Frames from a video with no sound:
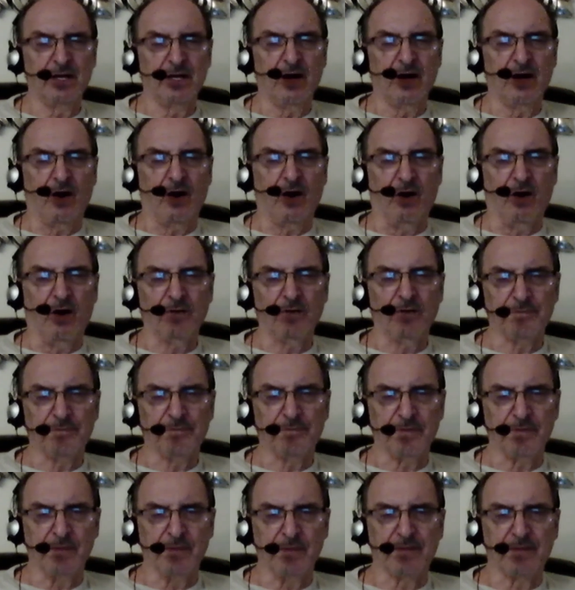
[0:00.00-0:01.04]
All three
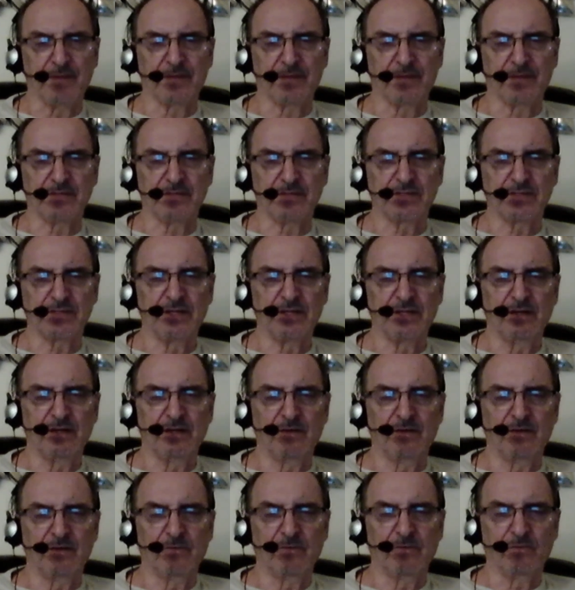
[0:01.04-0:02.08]
methods
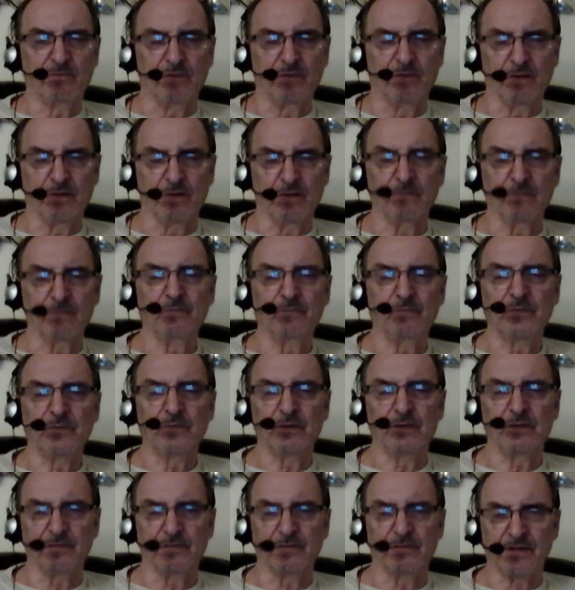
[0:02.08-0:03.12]
the
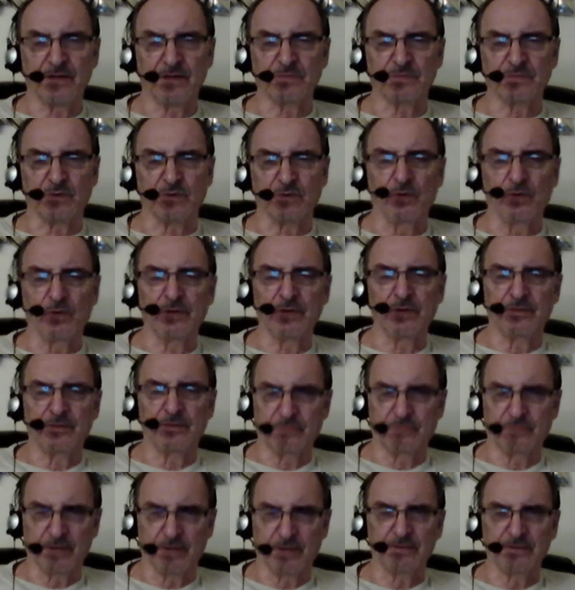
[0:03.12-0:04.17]
funds will go in
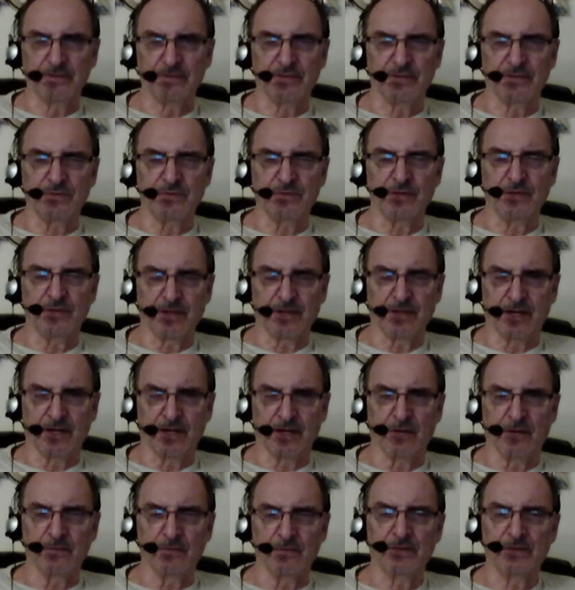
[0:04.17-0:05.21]
directly to an
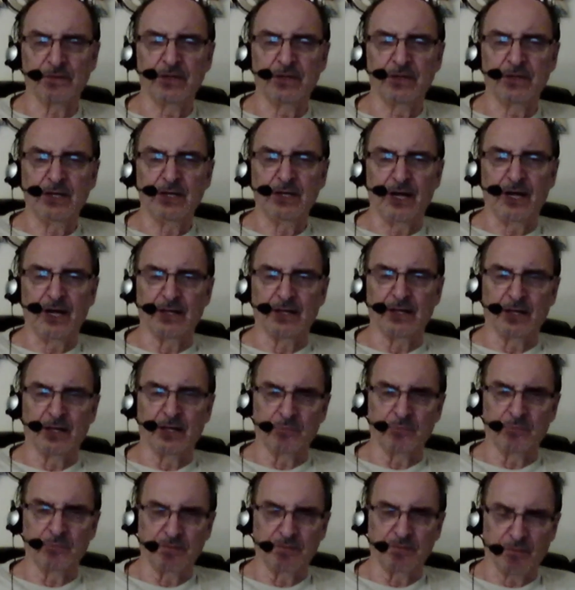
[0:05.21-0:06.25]
account, and then
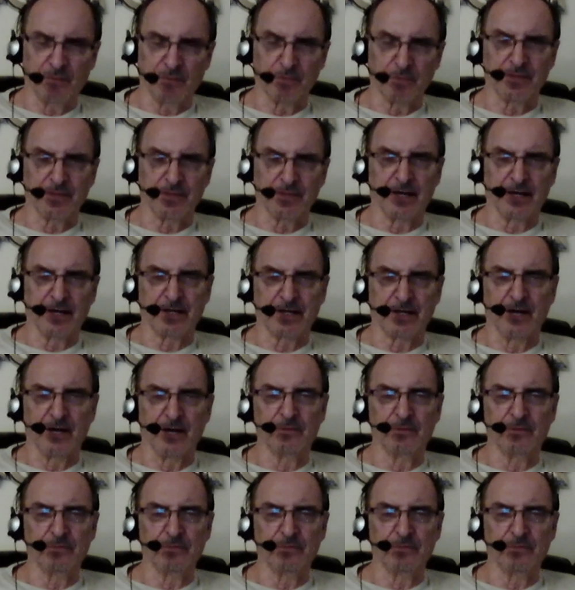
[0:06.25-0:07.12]
we forward that account.